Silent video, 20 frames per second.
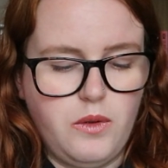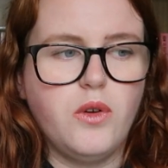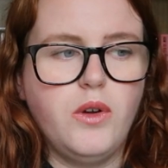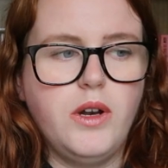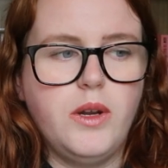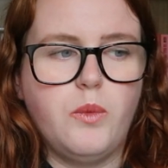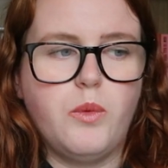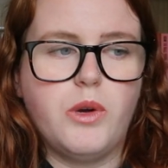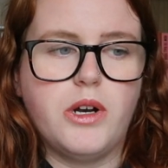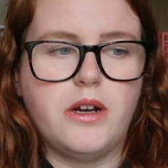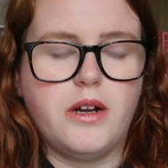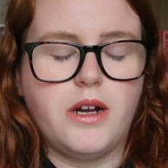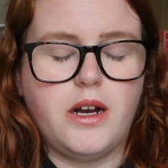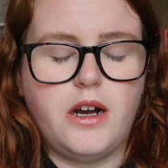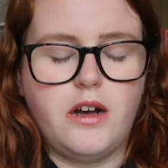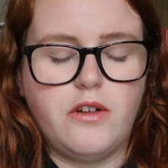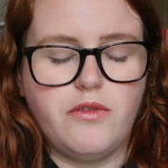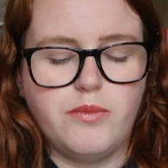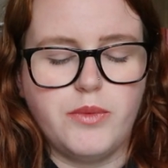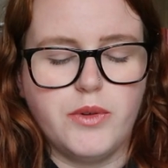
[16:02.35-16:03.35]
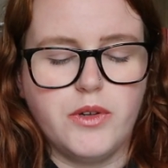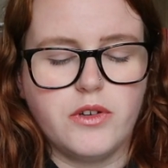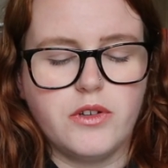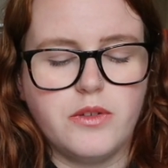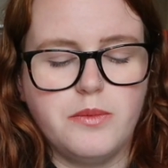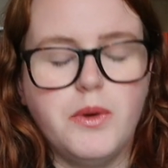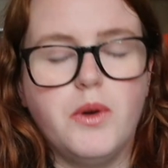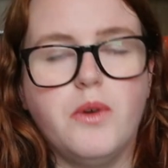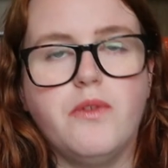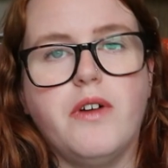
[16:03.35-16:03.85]
call it 1.5 books,
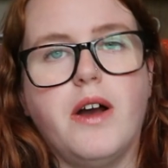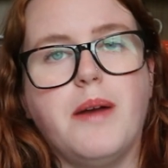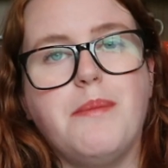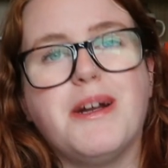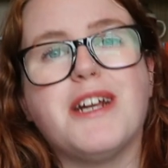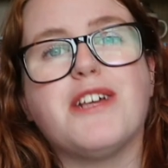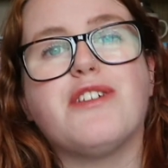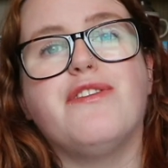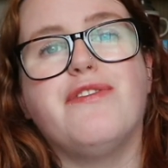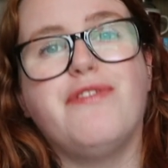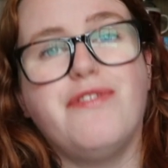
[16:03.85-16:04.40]
but I managed to